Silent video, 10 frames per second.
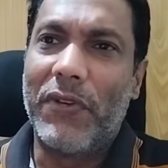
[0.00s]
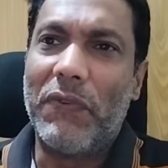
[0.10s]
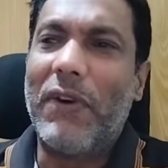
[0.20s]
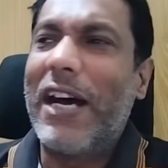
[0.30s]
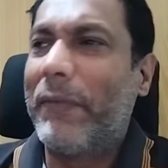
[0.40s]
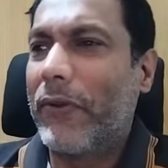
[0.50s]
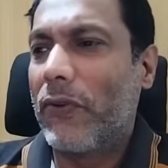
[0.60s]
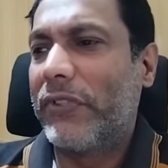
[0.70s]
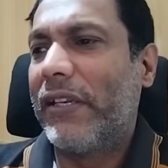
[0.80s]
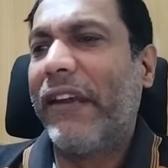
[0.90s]
Why?
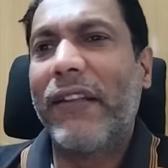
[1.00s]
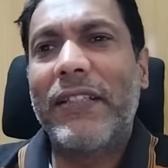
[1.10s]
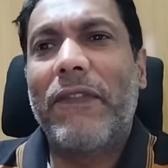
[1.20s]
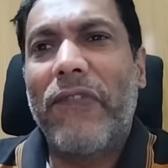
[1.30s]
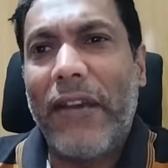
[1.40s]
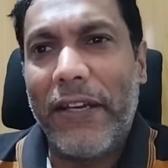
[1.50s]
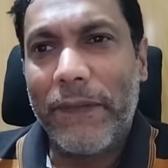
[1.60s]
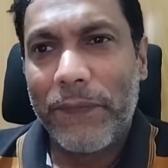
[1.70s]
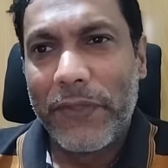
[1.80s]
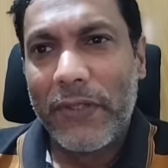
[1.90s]
Because the leaders have fled.
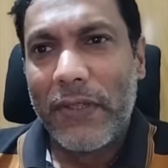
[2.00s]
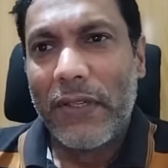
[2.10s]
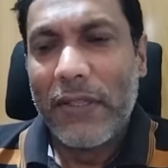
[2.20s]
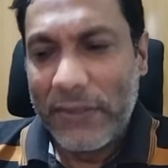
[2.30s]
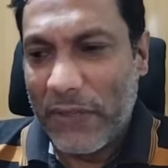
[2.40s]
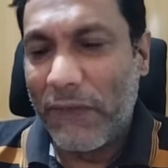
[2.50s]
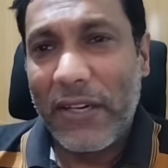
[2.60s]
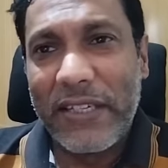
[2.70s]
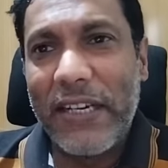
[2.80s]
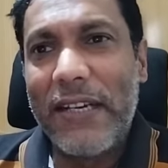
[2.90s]
Some
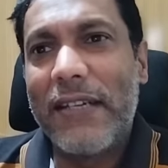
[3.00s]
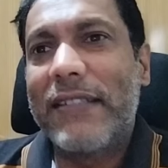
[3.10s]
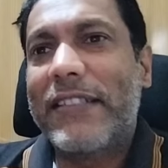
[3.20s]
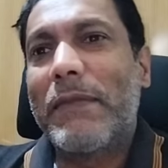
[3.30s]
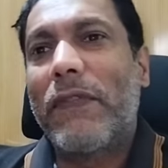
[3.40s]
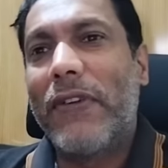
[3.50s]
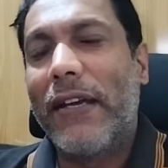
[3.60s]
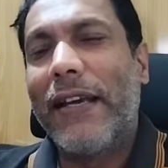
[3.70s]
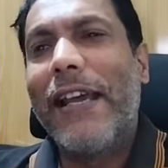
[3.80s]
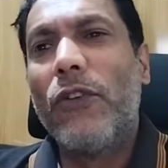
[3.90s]
were killed, some have
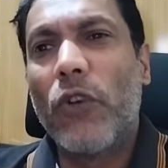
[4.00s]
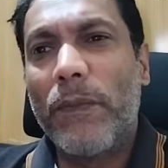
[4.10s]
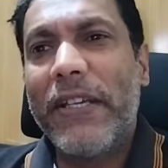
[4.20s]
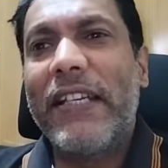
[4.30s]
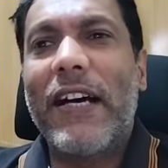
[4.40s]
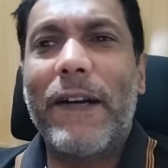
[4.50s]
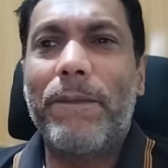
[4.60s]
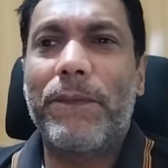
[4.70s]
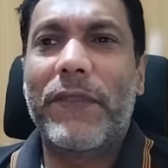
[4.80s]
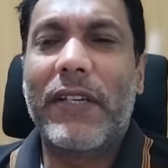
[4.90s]
fled. Hailu
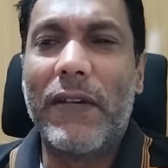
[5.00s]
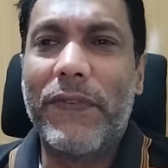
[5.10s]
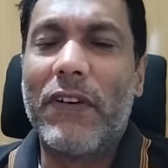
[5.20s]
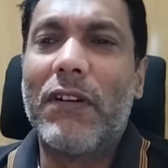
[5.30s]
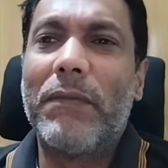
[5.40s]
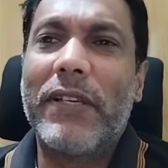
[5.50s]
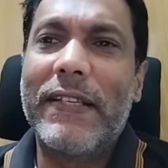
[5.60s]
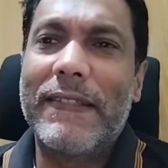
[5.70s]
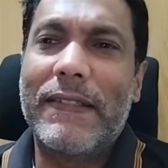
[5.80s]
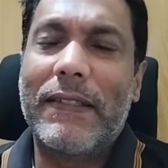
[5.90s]
Abira confirmed
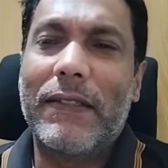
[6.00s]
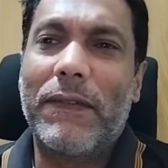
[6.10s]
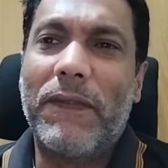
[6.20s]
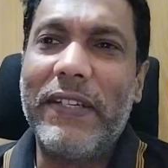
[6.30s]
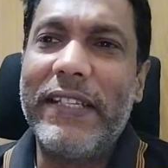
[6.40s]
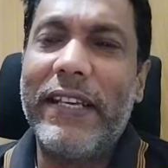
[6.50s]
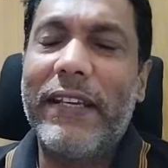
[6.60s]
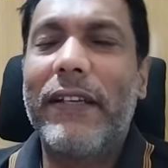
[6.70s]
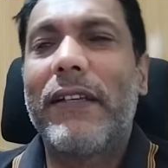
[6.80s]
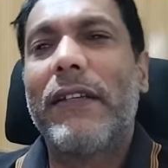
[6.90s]
his
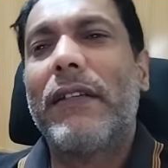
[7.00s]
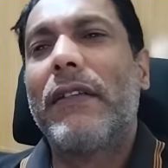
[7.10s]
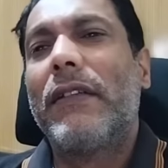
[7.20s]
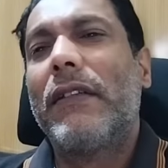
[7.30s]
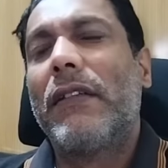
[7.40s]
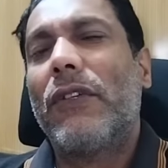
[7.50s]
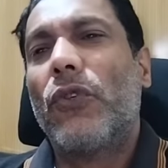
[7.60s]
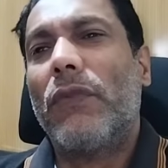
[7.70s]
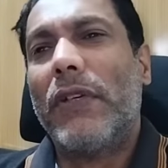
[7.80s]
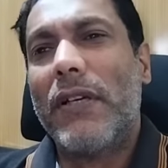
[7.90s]
fleeing
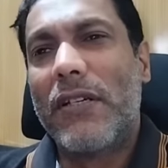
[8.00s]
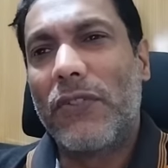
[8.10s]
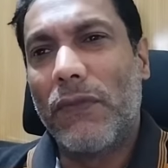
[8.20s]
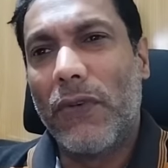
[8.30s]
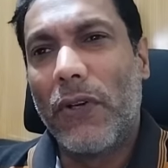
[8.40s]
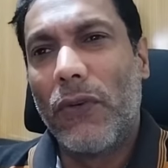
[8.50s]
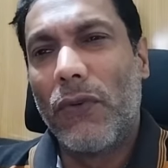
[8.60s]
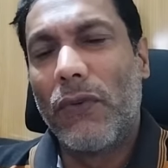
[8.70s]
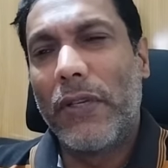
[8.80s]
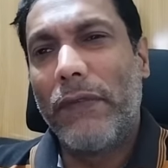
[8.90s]
towards
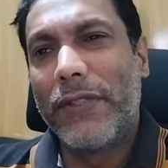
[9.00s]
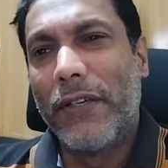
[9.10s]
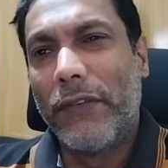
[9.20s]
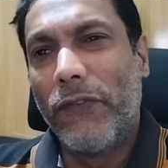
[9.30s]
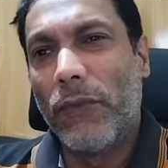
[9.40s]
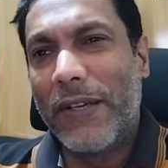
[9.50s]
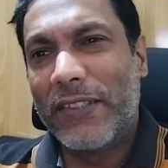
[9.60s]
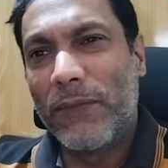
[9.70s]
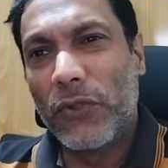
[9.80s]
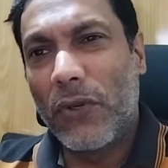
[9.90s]
Wollo. He was interviewed by
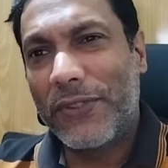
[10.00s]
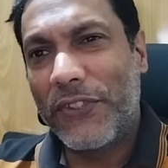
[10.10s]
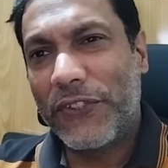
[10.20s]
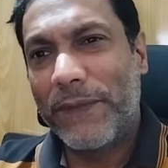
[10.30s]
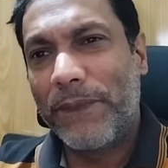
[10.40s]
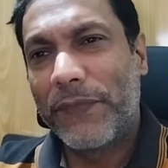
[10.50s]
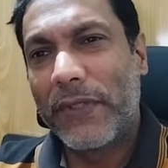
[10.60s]
some sources.